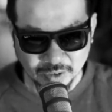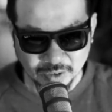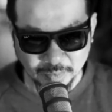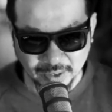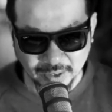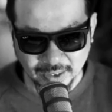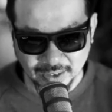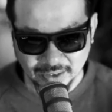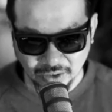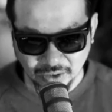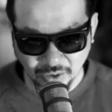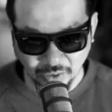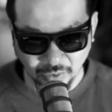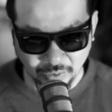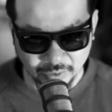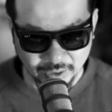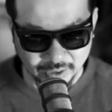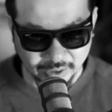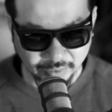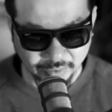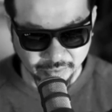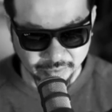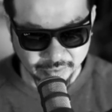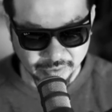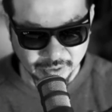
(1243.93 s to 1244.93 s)
but it's only
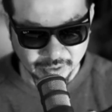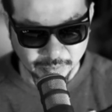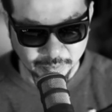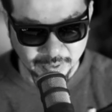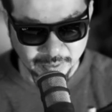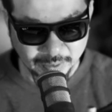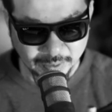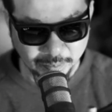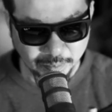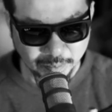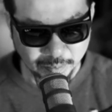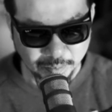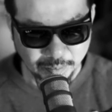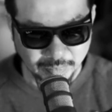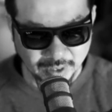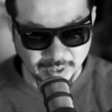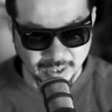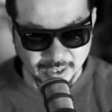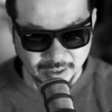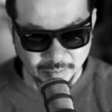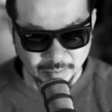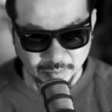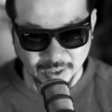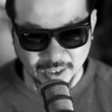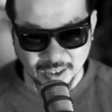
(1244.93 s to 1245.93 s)
going to be
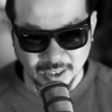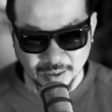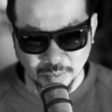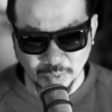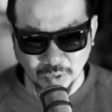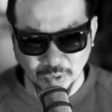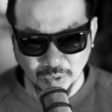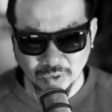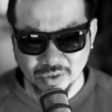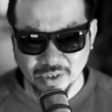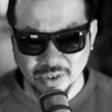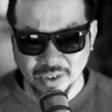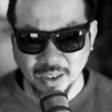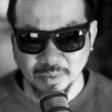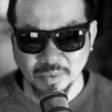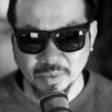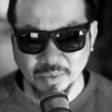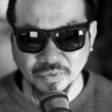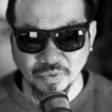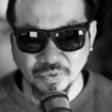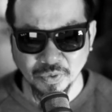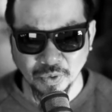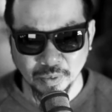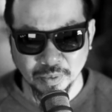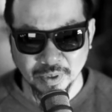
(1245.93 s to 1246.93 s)
many, many more steps
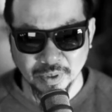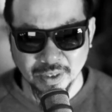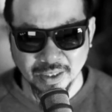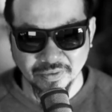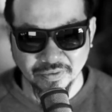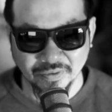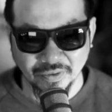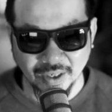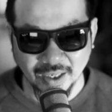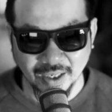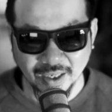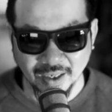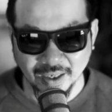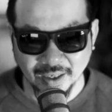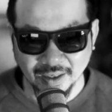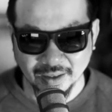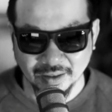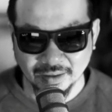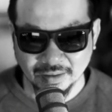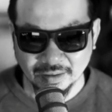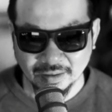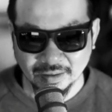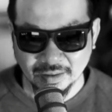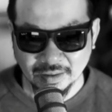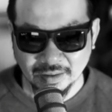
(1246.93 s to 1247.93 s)
forward if
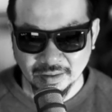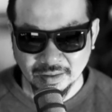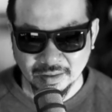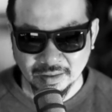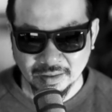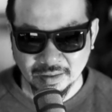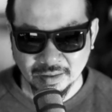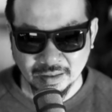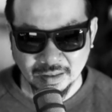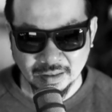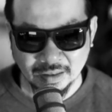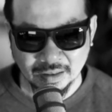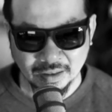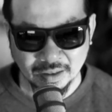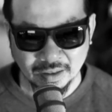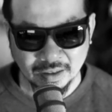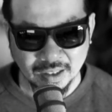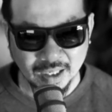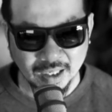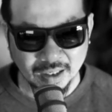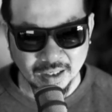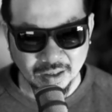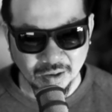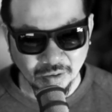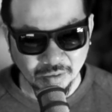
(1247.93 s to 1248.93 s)
I learn
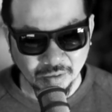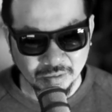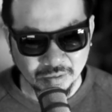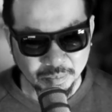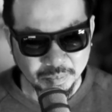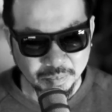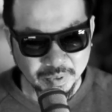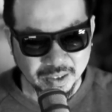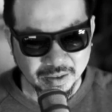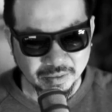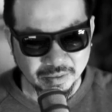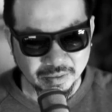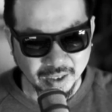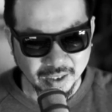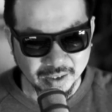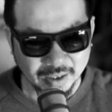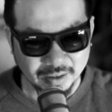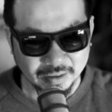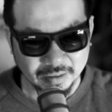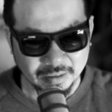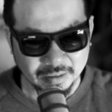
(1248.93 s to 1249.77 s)
how to hold a pick right.